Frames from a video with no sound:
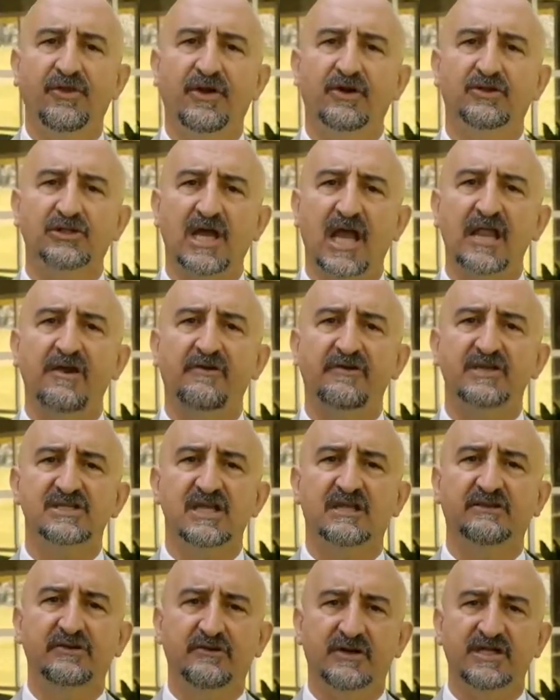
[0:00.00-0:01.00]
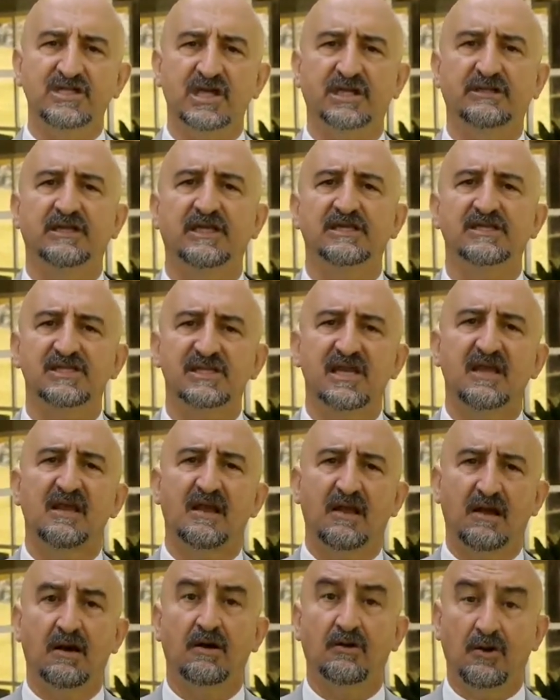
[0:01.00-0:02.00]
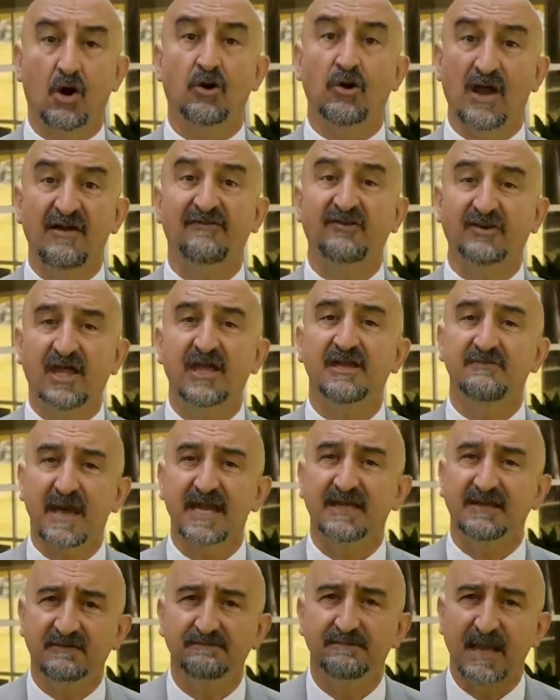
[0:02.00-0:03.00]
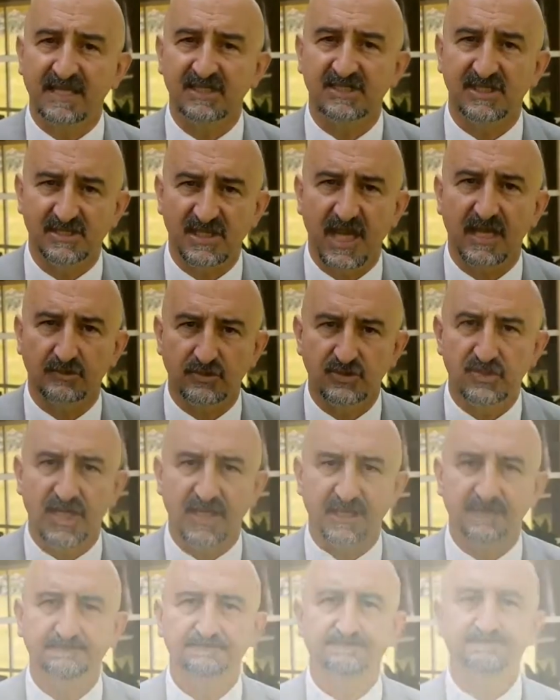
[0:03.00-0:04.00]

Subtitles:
their diaries and their agendas on everyday basis, I would say.